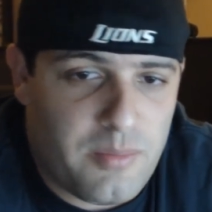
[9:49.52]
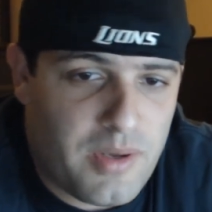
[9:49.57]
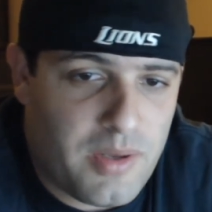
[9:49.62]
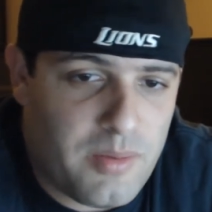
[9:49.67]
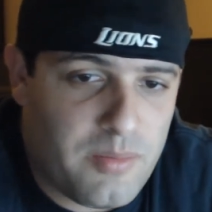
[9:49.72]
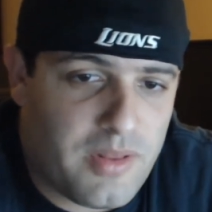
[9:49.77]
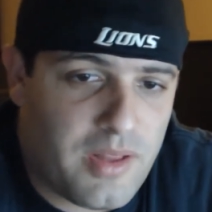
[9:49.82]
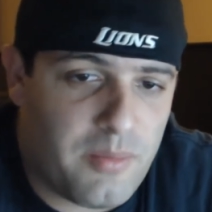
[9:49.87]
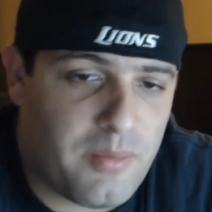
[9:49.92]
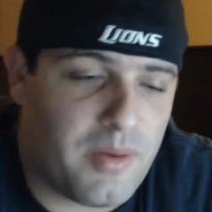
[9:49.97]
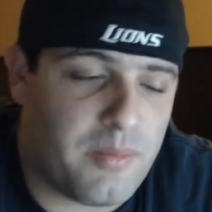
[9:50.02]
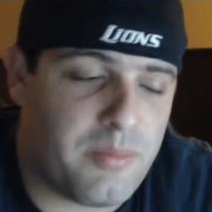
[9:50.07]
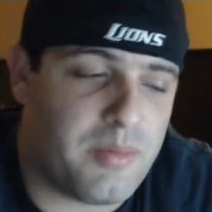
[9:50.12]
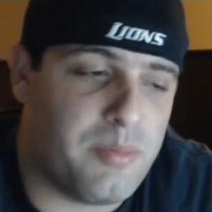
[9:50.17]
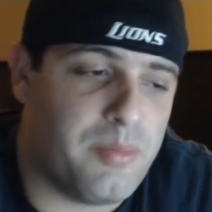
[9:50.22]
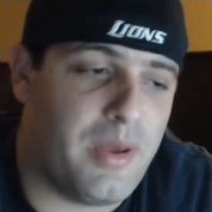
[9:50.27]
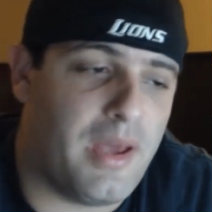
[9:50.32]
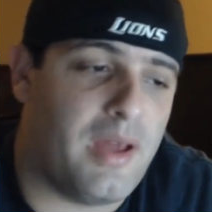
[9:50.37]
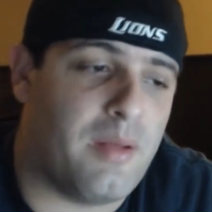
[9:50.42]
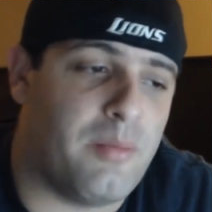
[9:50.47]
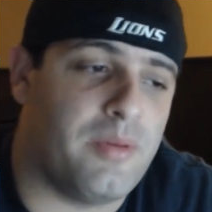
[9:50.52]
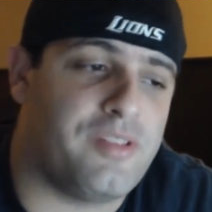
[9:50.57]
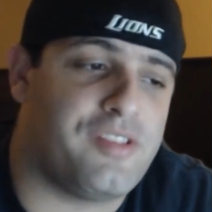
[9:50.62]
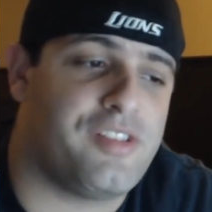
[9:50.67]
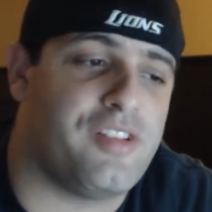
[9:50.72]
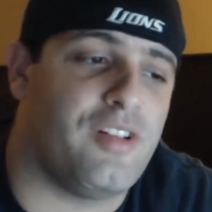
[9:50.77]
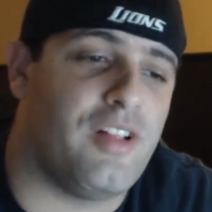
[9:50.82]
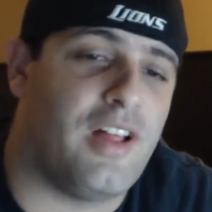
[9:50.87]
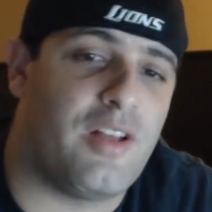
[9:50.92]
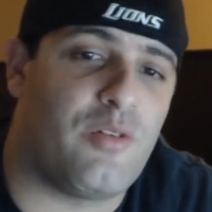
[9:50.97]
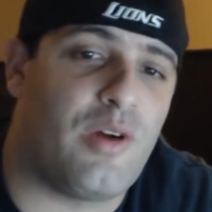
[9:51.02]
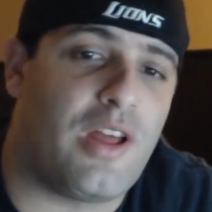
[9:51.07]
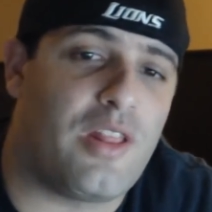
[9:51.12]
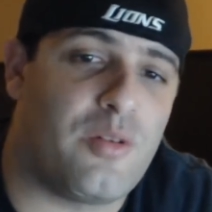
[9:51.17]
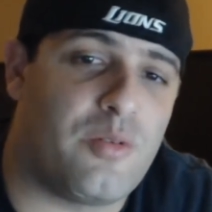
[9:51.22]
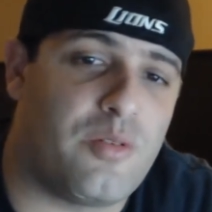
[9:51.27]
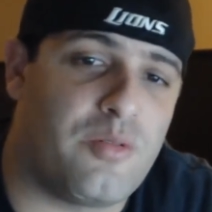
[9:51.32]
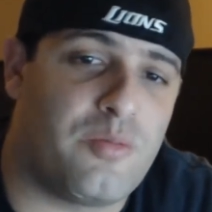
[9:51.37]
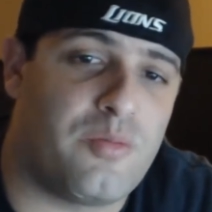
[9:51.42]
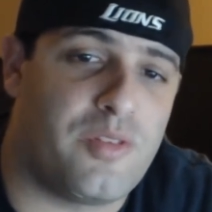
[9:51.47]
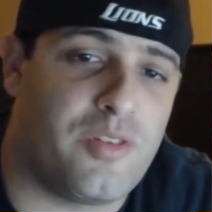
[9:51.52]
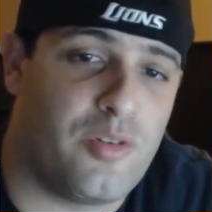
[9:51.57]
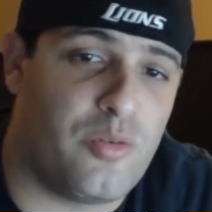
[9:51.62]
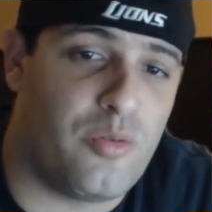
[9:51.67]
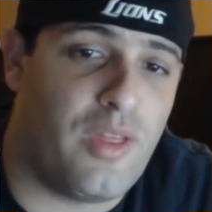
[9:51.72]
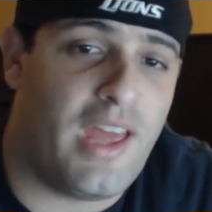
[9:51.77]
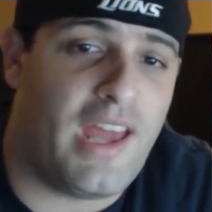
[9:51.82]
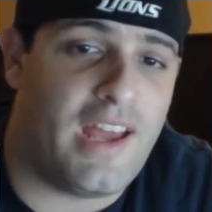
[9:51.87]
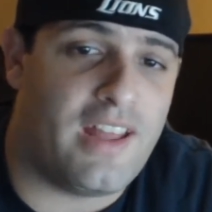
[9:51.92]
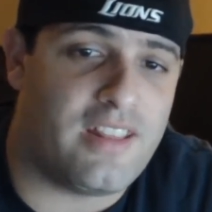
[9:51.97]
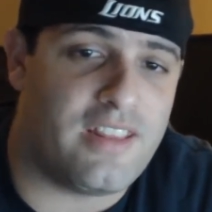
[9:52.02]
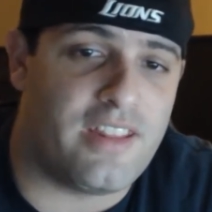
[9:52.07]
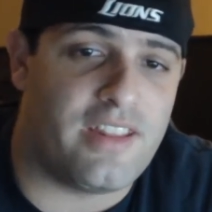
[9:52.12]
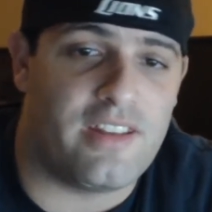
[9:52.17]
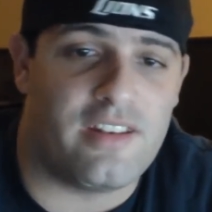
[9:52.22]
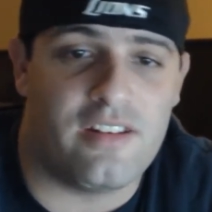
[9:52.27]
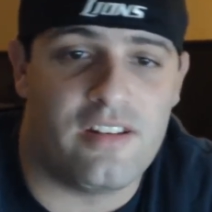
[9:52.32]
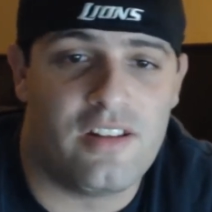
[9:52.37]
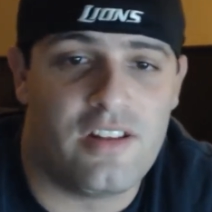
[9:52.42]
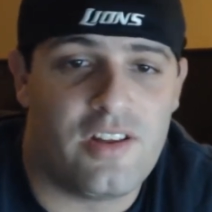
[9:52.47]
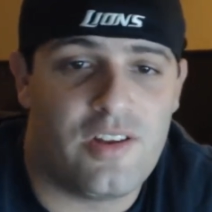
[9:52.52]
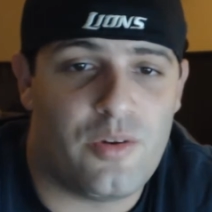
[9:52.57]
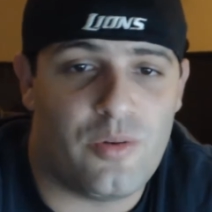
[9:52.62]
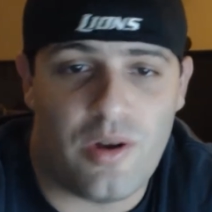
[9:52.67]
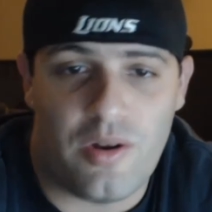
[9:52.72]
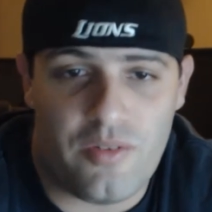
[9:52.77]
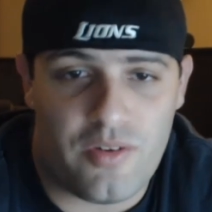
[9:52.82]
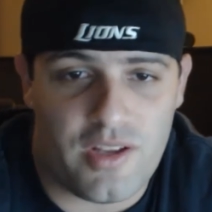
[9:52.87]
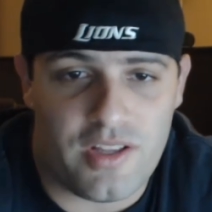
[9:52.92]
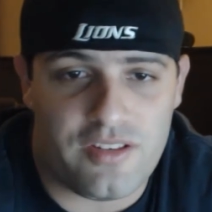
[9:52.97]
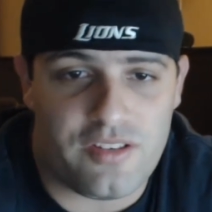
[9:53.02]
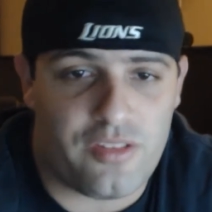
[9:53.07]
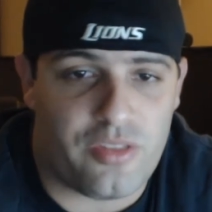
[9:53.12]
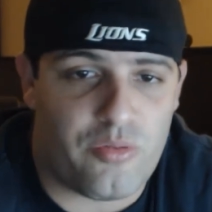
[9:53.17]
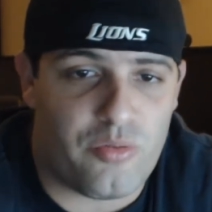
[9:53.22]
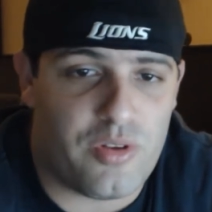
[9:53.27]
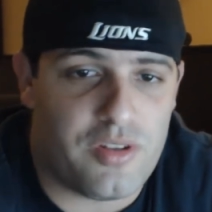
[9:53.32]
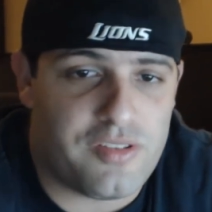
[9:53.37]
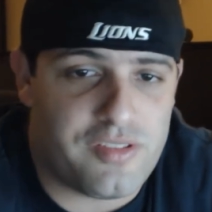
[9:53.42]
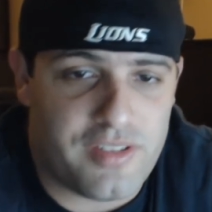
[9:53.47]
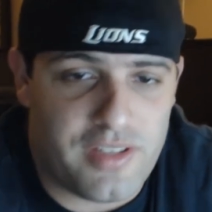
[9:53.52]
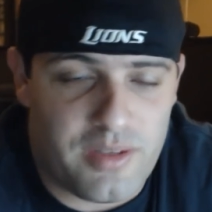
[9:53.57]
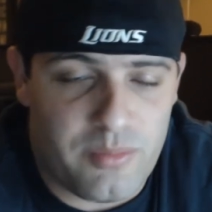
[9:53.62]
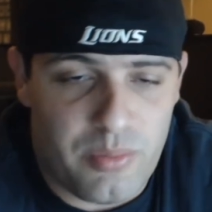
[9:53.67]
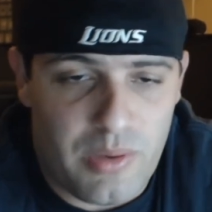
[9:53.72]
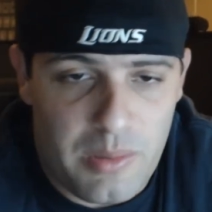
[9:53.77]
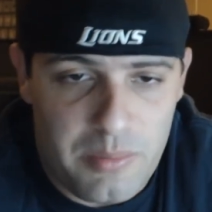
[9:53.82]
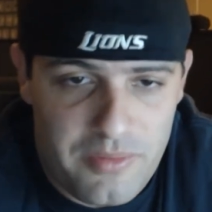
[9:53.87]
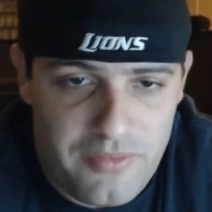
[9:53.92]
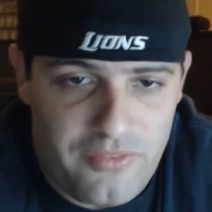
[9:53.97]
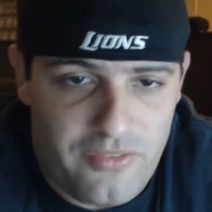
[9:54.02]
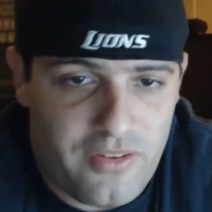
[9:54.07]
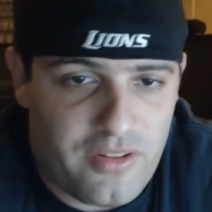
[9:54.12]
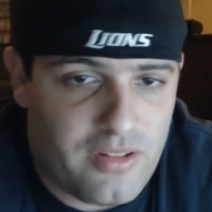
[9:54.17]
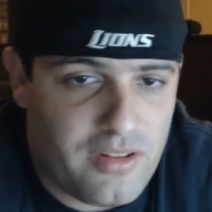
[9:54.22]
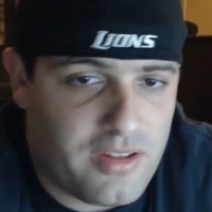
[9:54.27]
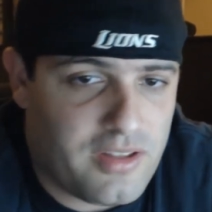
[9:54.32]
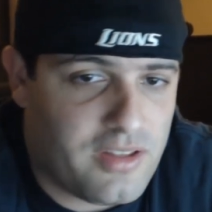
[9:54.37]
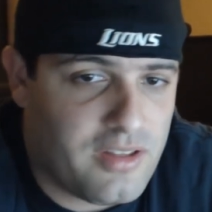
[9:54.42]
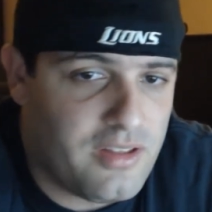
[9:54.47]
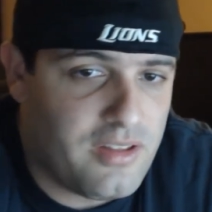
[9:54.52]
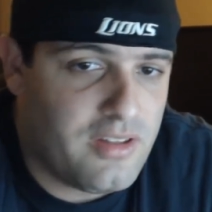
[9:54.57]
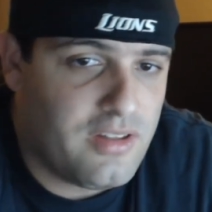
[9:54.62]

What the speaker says: That might be bad, but still, I'd rather do that than whoever gets the 3 seed, probably Philly.